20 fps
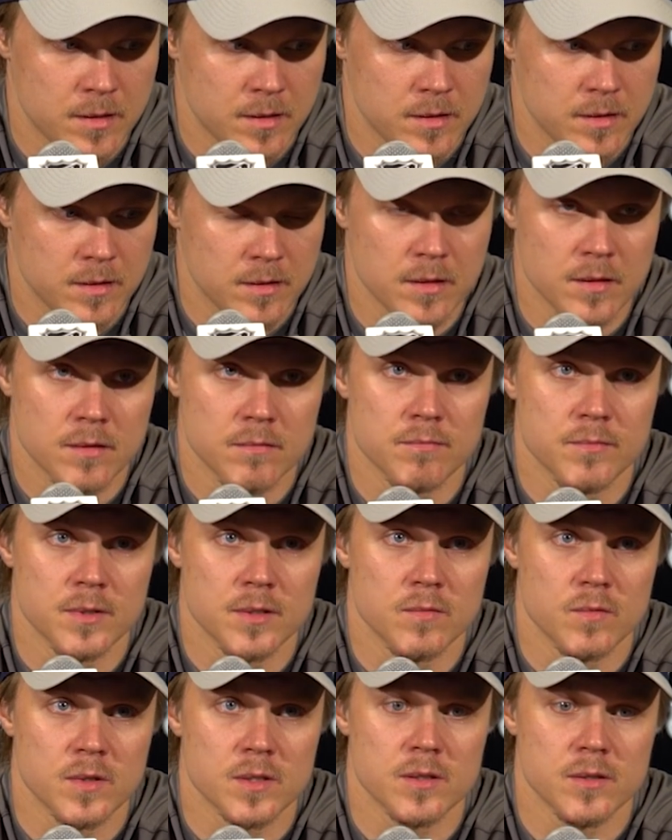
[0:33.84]

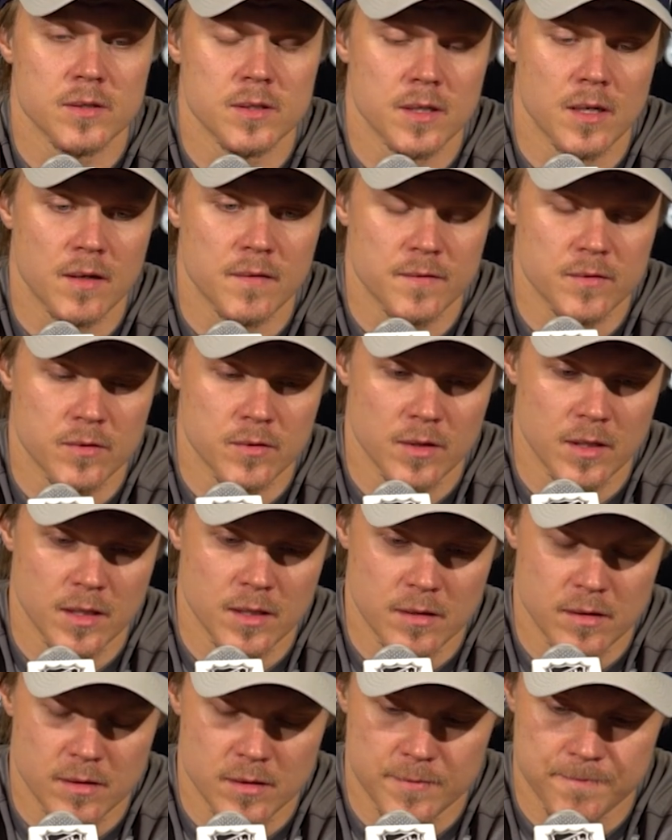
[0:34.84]
it wasn't enough
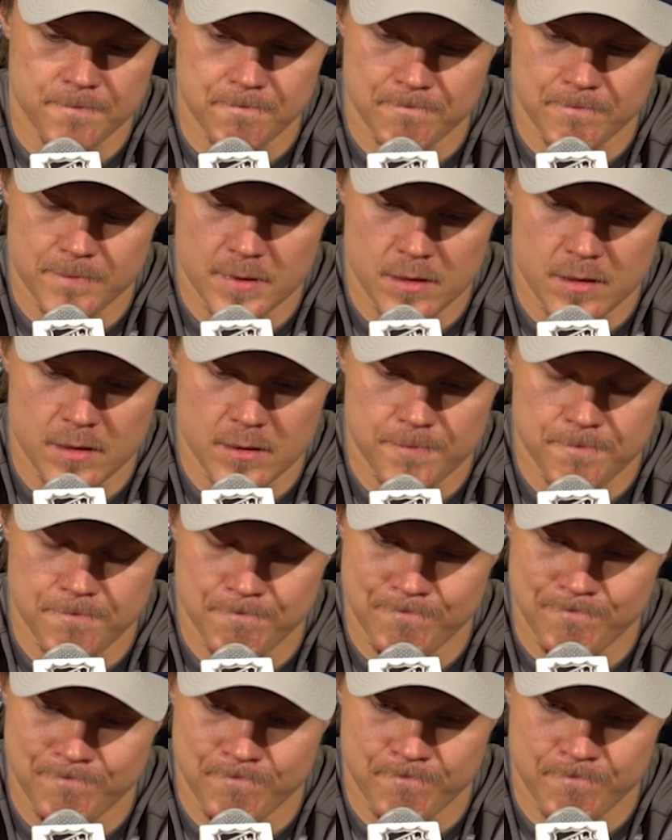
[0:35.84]
tonight, and
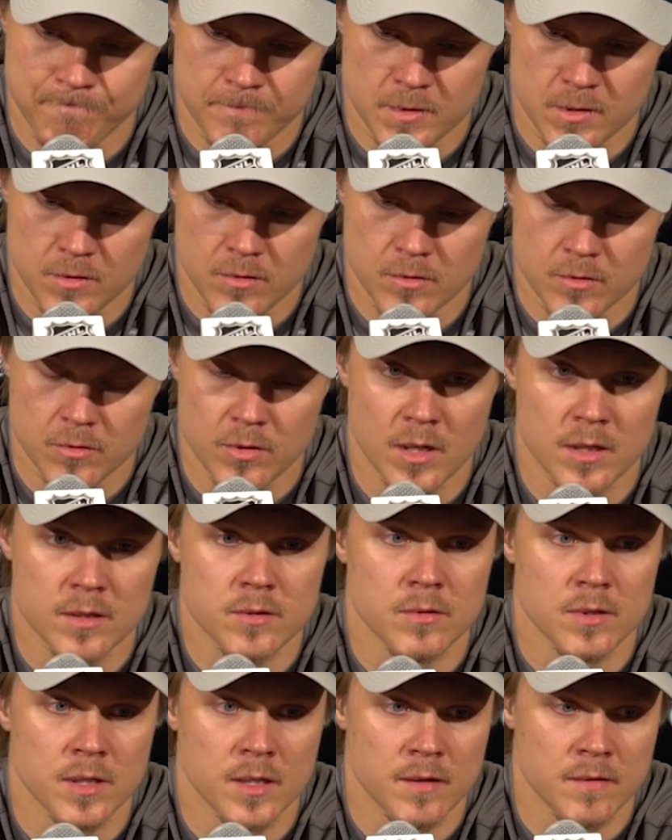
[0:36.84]

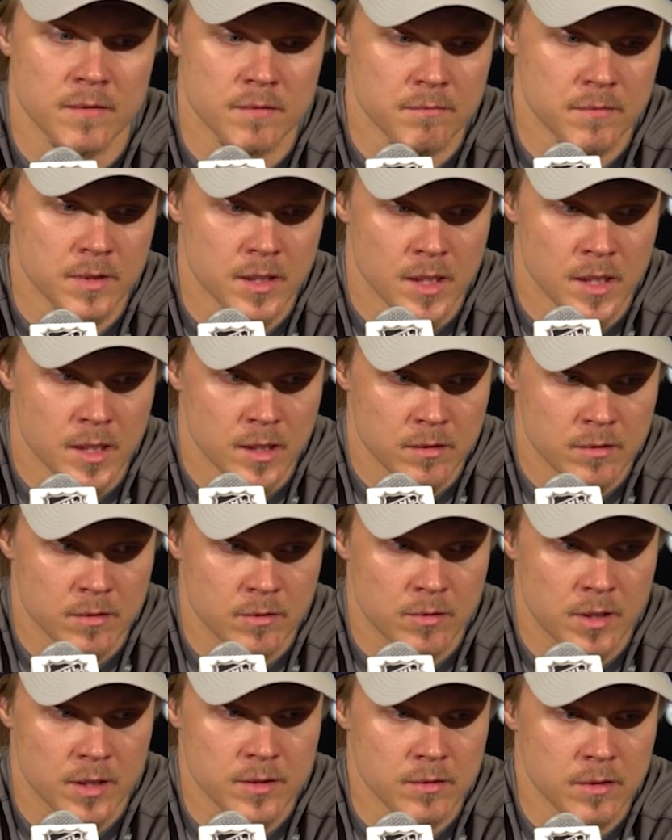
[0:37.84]

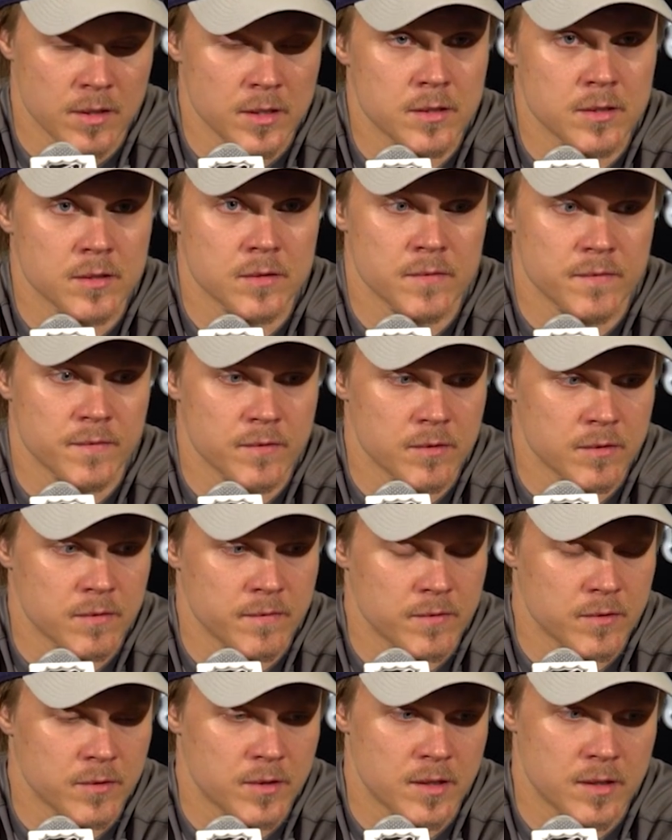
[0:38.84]
congratulations
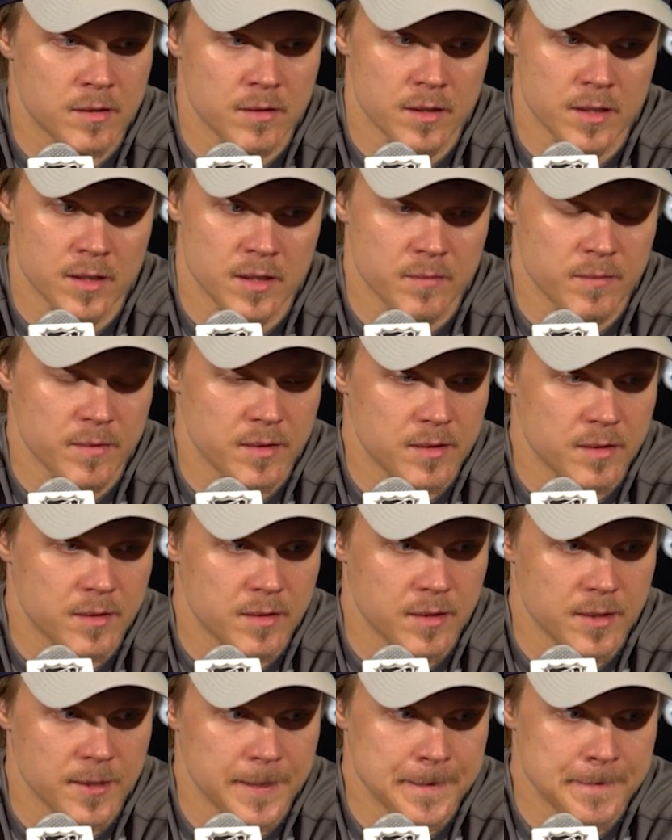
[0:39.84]
for Carolina, but
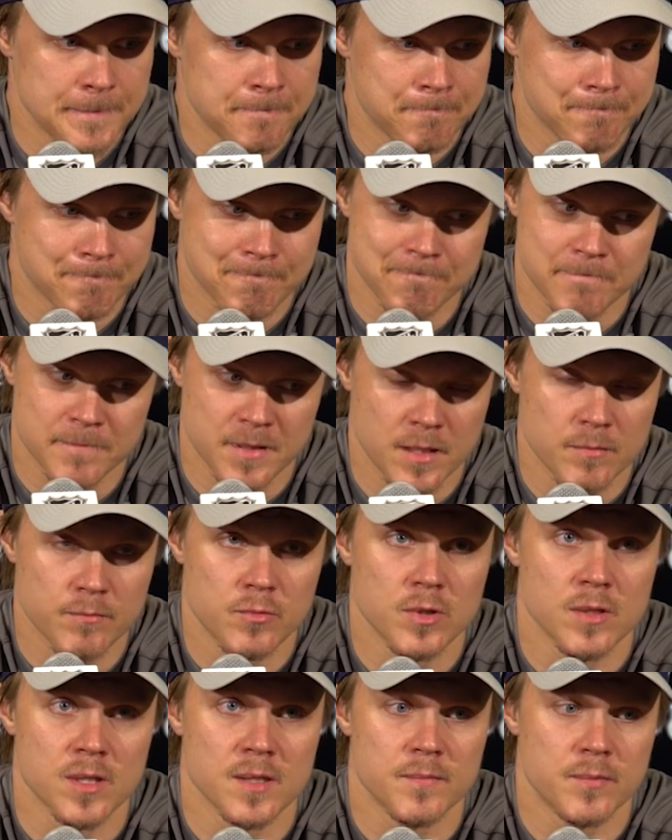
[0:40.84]
I'm
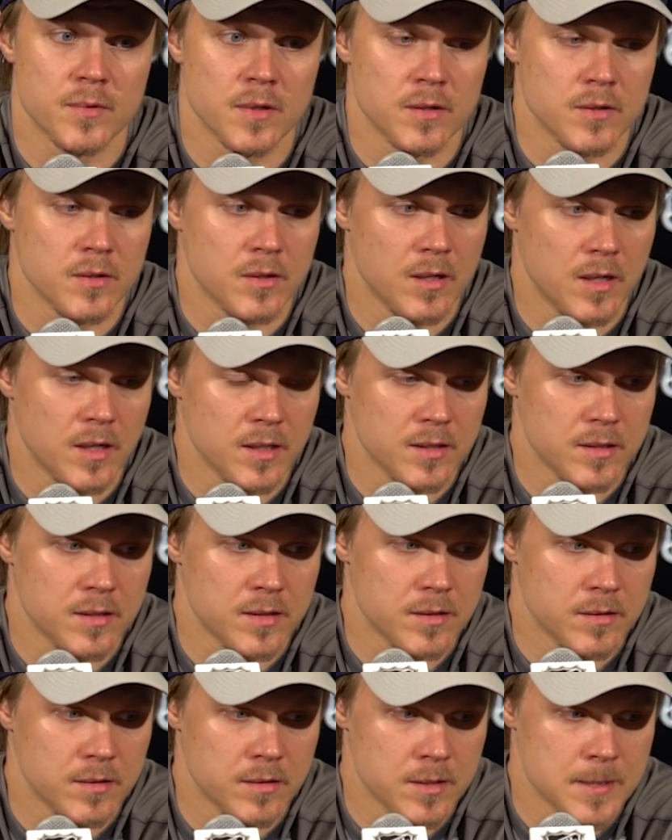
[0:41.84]
really proud of the
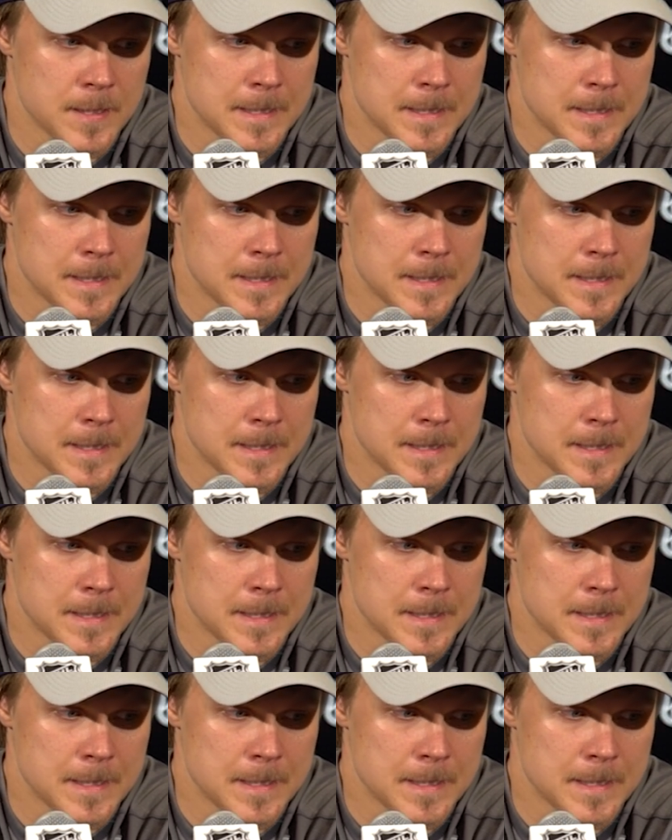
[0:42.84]
guys.